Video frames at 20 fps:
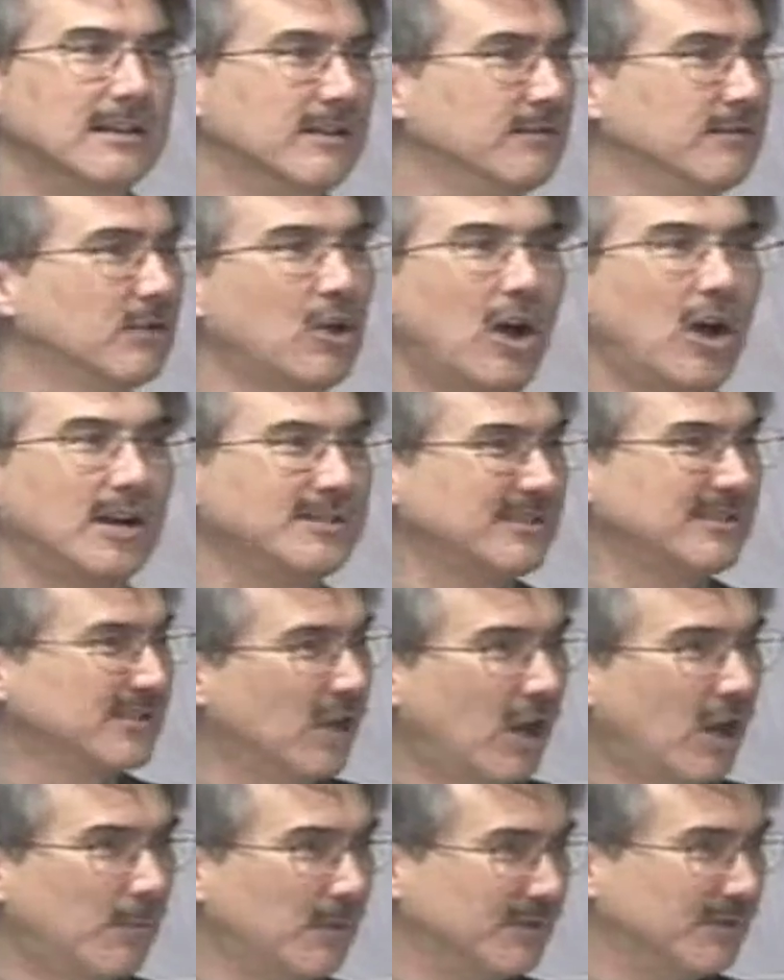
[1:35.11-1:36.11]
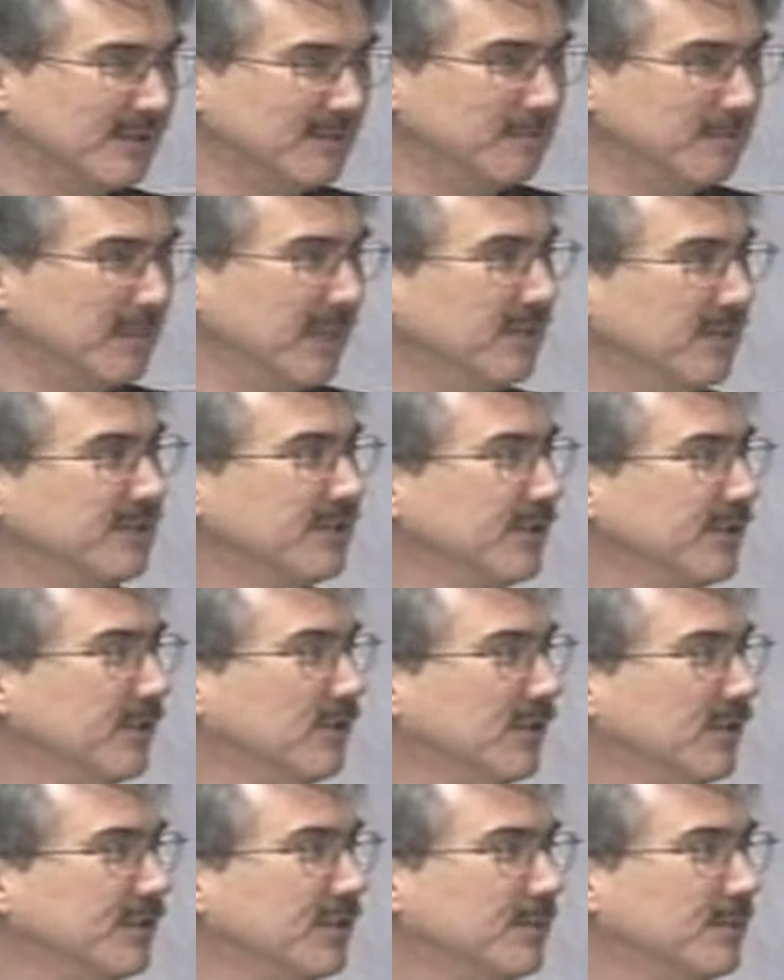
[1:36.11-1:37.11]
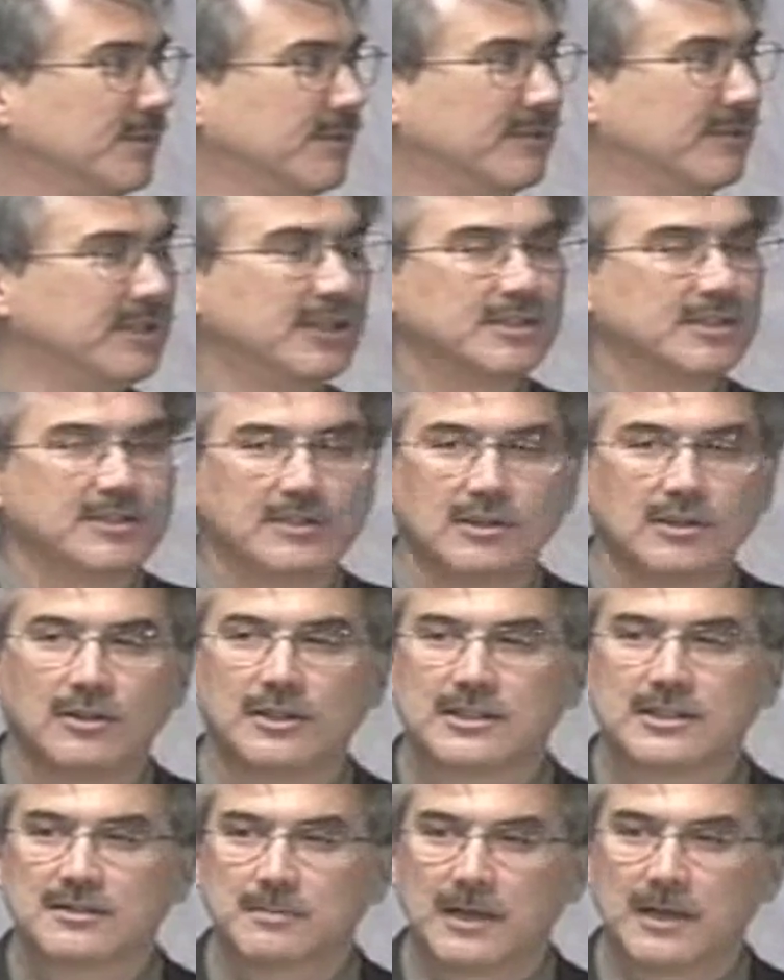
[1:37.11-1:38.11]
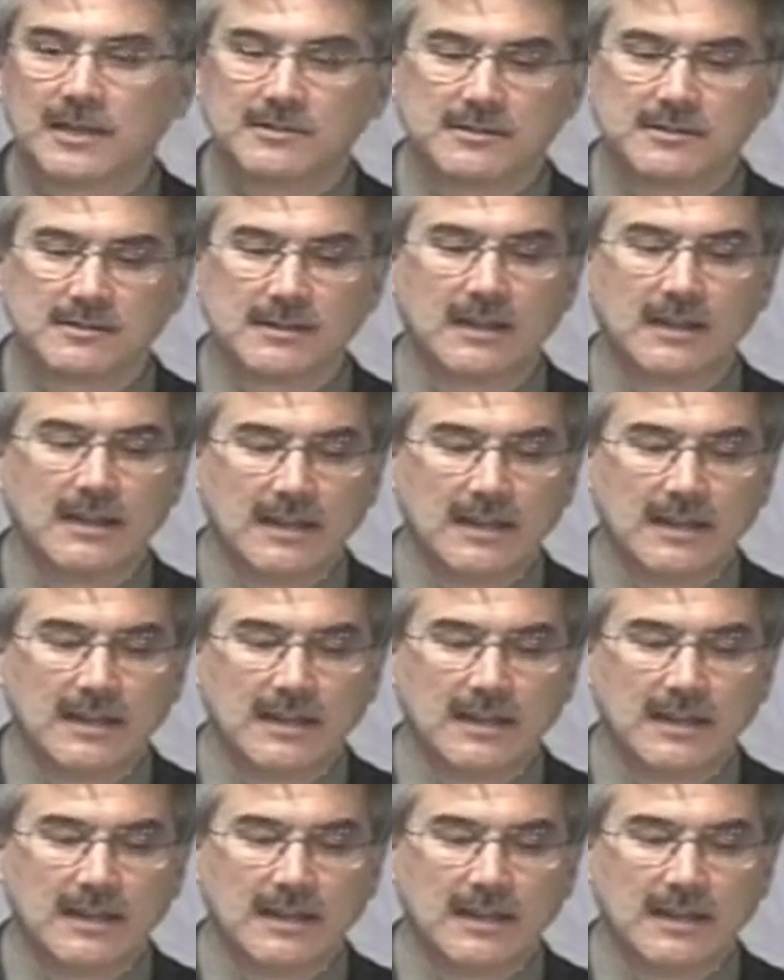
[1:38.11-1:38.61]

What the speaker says: The cost is almost minuscule in terms of additional expense.